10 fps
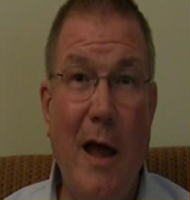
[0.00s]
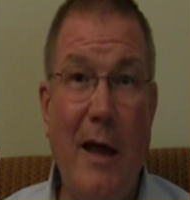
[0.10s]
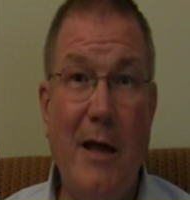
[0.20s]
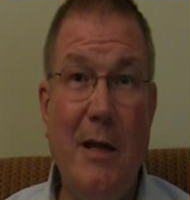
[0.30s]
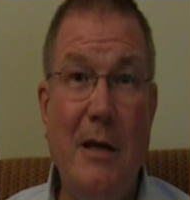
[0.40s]

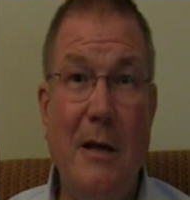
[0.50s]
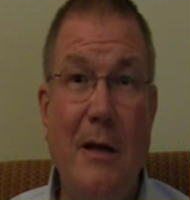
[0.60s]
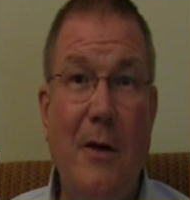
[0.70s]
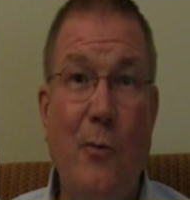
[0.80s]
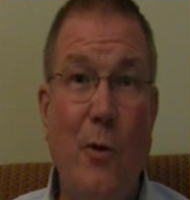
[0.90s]
Lackey,
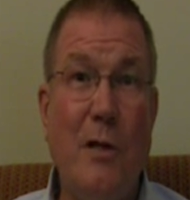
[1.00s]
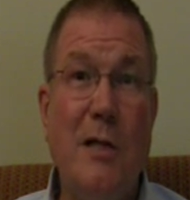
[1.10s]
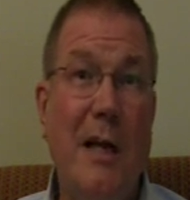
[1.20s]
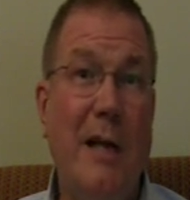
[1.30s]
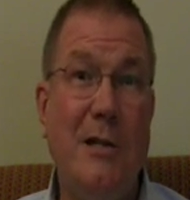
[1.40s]
real
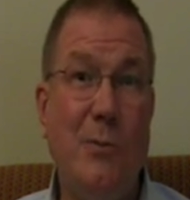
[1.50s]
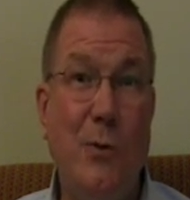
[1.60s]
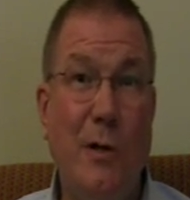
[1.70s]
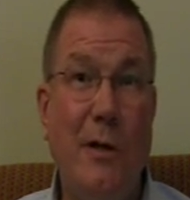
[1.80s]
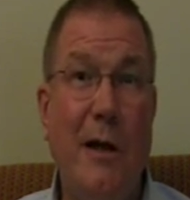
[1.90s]
estate agent
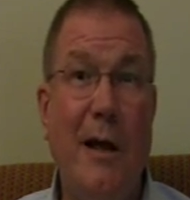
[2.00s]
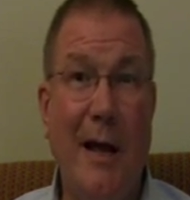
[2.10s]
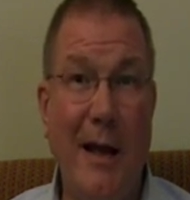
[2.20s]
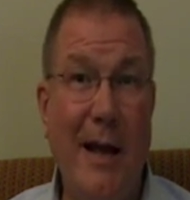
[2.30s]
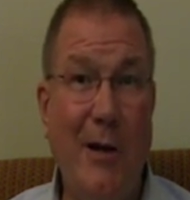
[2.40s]
with
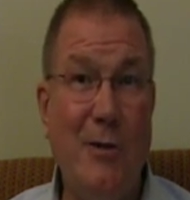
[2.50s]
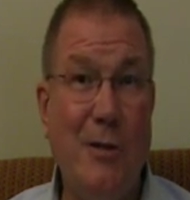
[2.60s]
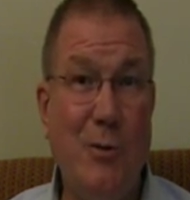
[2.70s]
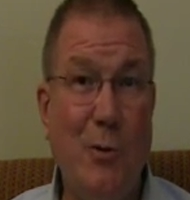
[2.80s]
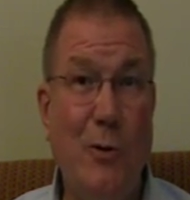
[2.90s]
Atlanta
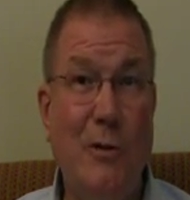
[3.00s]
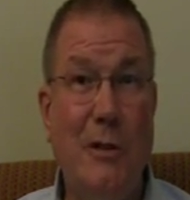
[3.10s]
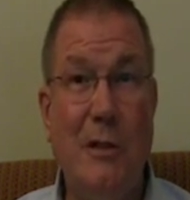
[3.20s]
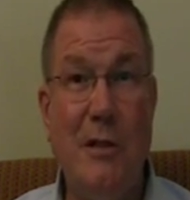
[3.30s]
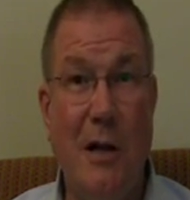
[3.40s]
Housing
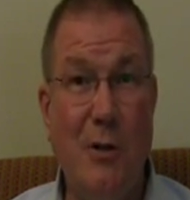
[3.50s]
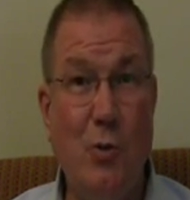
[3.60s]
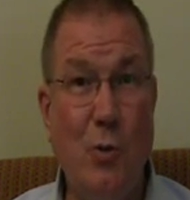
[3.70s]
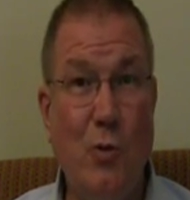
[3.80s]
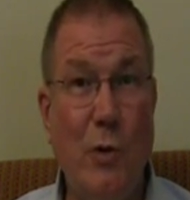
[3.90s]
Source, Solid
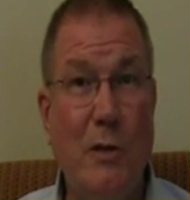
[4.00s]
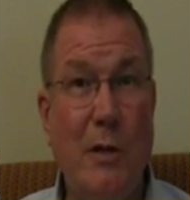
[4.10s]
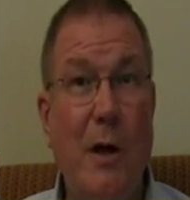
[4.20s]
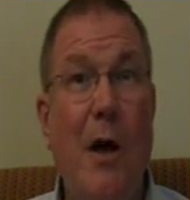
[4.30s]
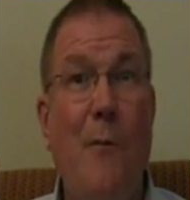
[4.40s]
Source
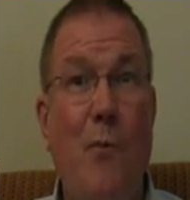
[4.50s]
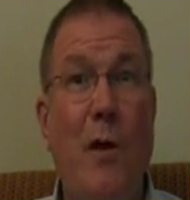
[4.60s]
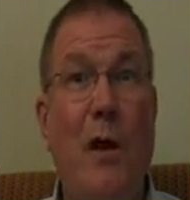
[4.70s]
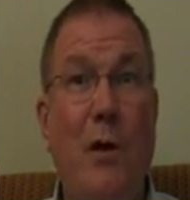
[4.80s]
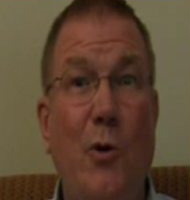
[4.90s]
Realty,
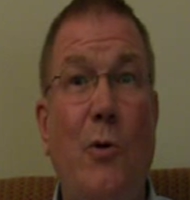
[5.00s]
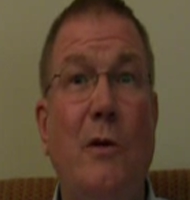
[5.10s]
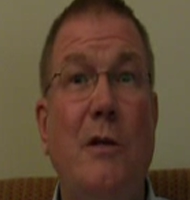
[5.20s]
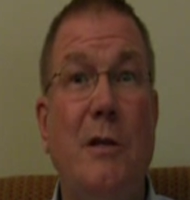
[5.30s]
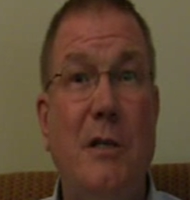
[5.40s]
bringing
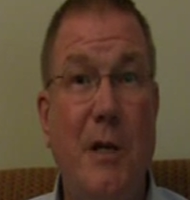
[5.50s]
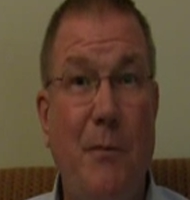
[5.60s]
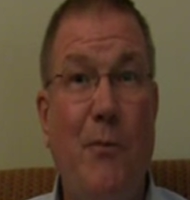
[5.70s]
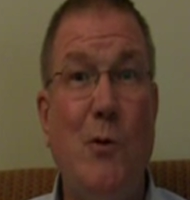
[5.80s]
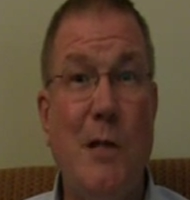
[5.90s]
your
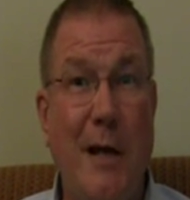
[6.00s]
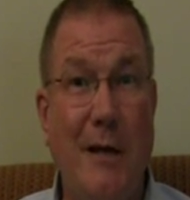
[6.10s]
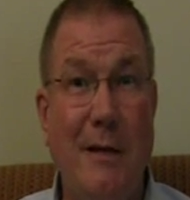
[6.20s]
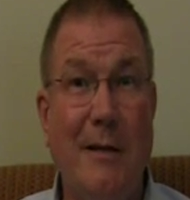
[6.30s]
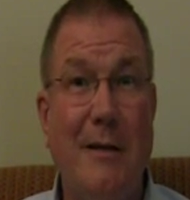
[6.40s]
tip for
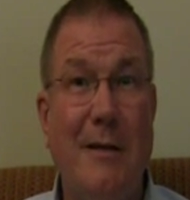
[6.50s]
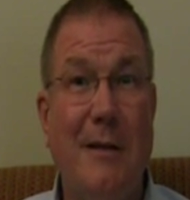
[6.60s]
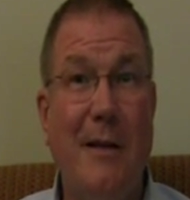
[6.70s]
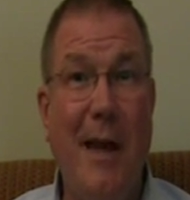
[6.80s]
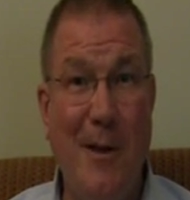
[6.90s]
selling.
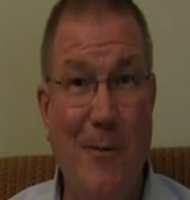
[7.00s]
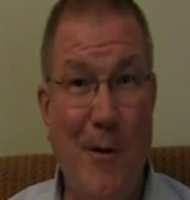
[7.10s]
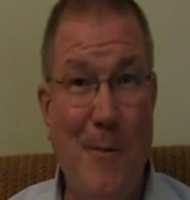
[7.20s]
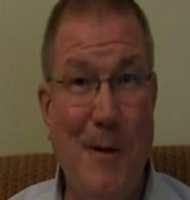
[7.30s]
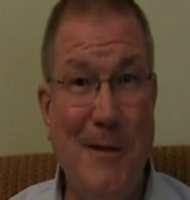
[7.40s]
Thank you
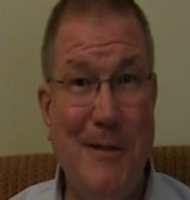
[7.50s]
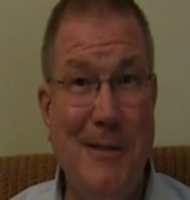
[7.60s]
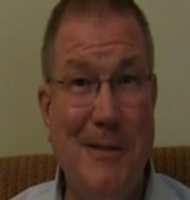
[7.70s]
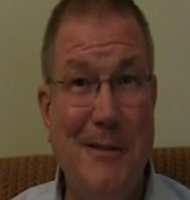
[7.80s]
very much.